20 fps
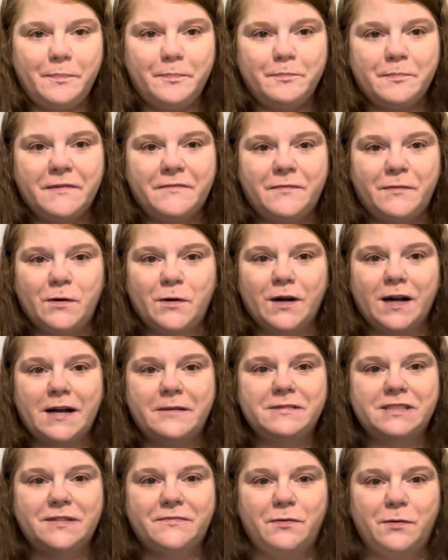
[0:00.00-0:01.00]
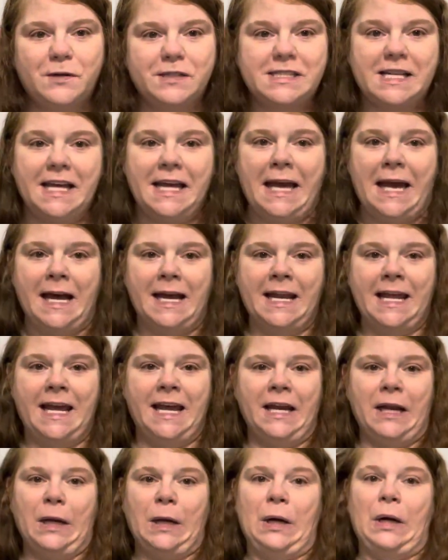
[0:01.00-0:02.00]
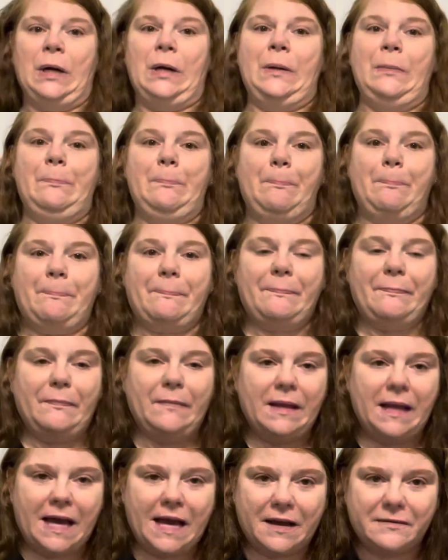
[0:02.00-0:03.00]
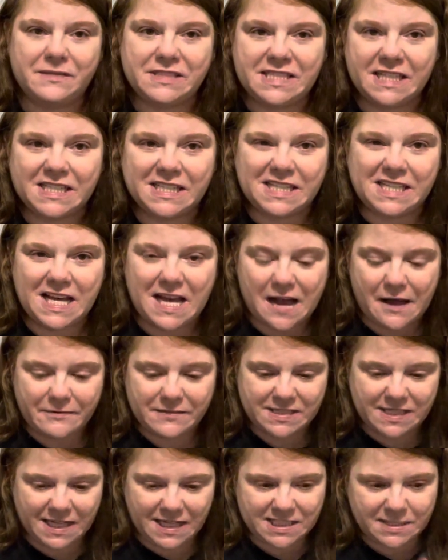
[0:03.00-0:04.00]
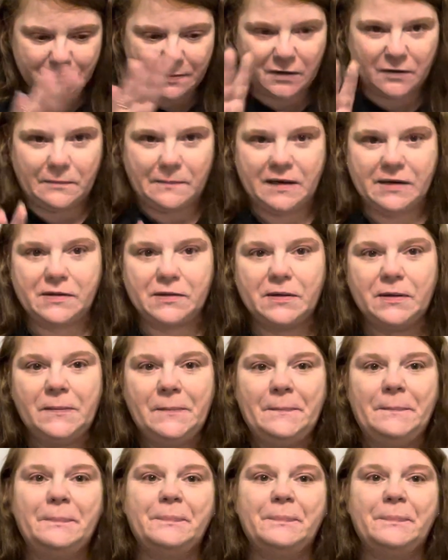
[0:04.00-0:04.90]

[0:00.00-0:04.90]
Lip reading: before I was a 14 count Aida girl, I was an experimental.